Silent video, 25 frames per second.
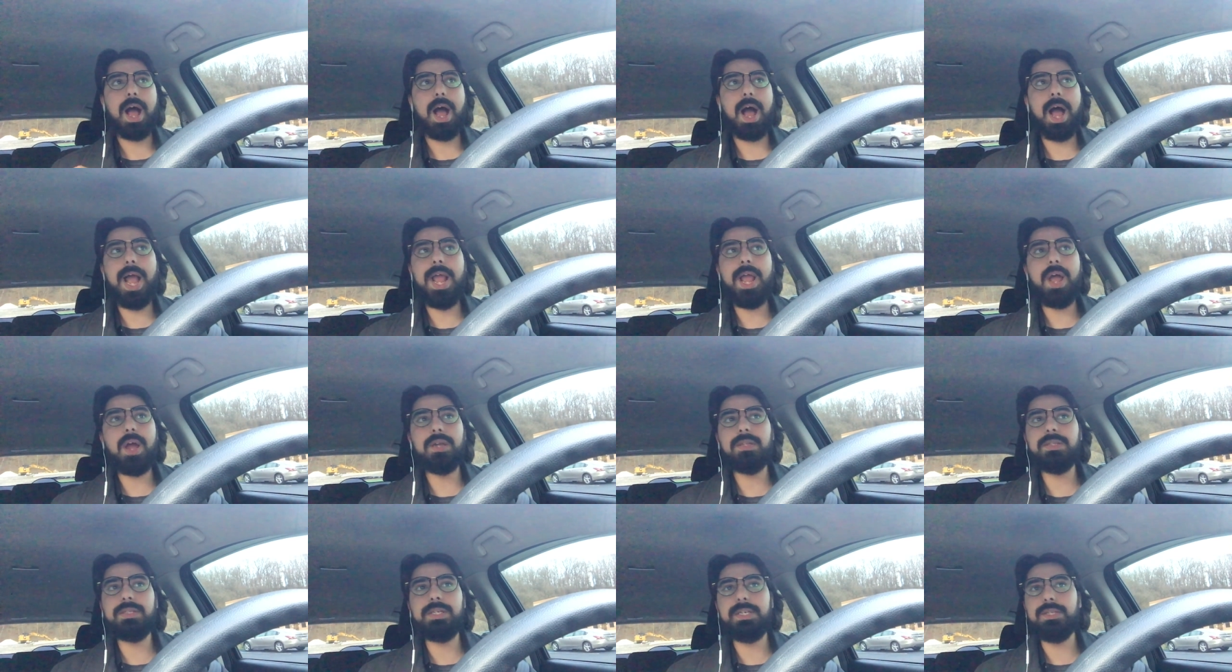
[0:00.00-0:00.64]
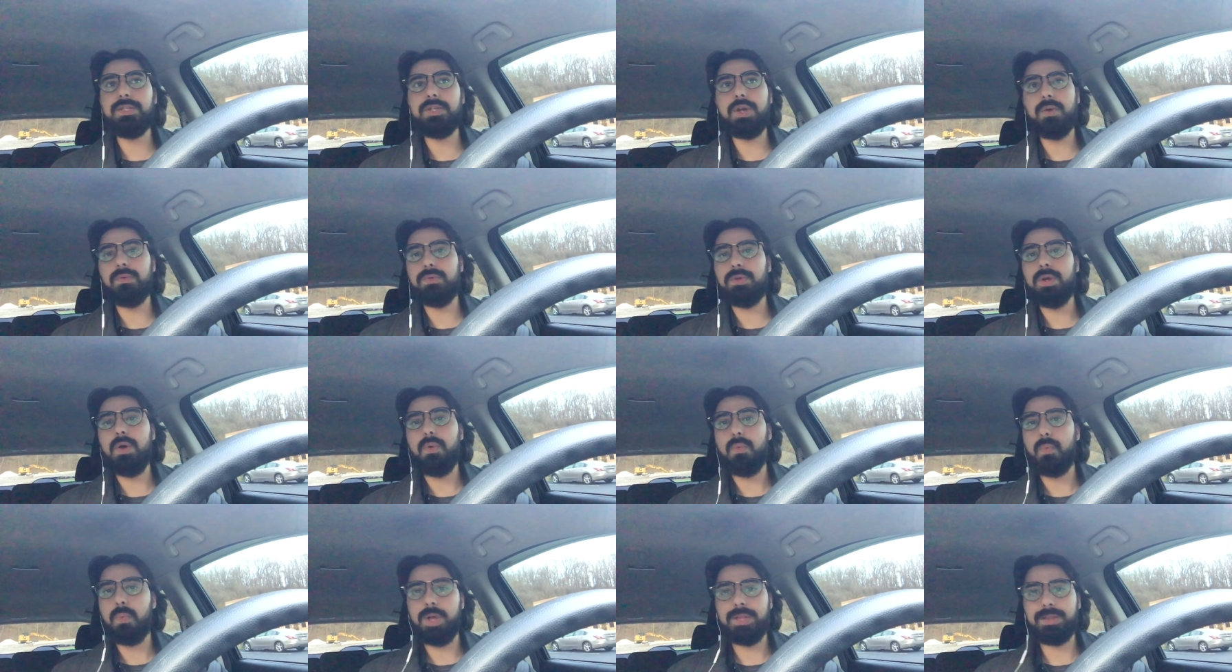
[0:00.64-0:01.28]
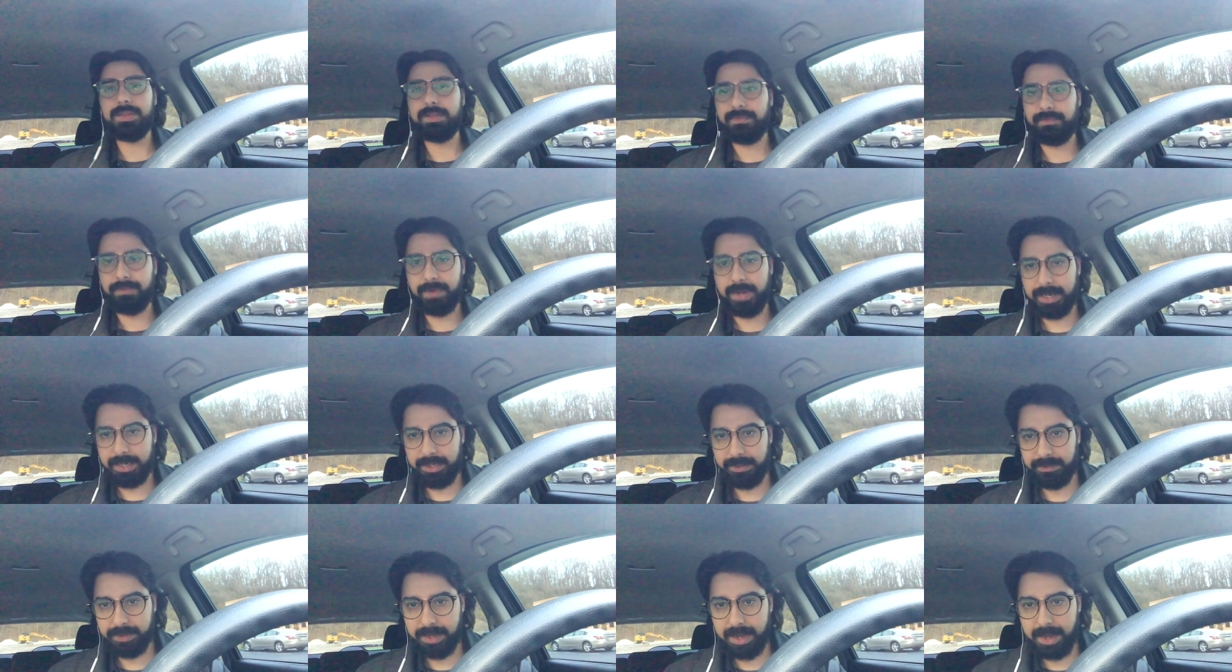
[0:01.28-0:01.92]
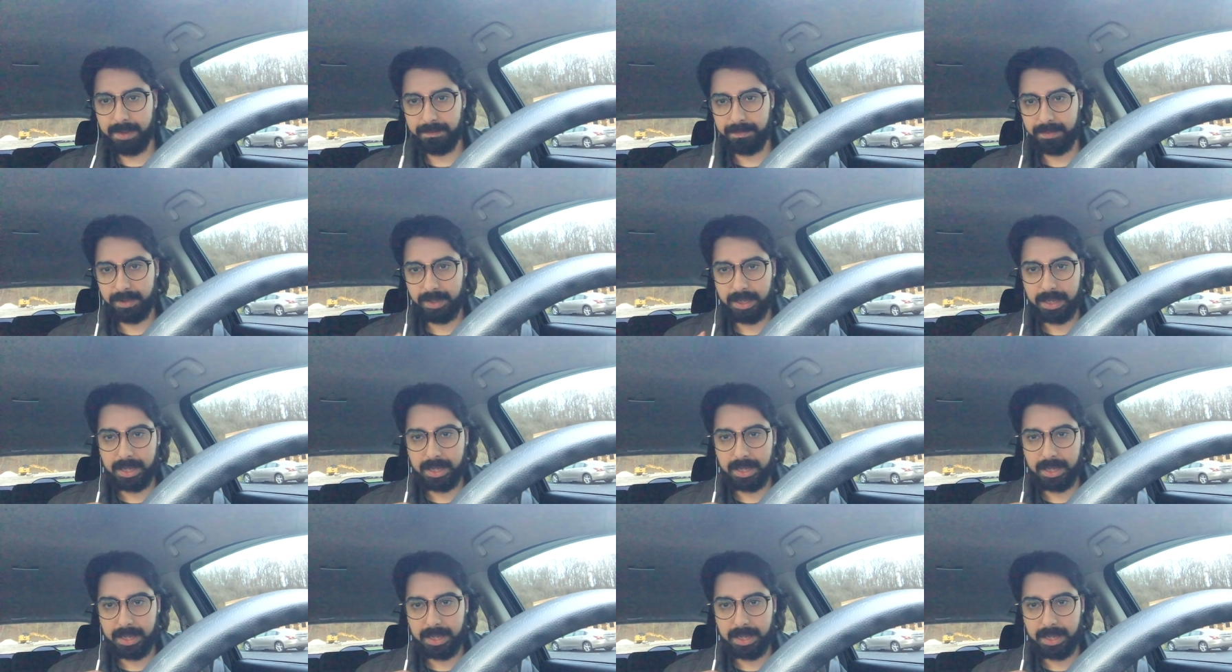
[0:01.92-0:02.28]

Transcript: I honestly don't know what the fuck is up.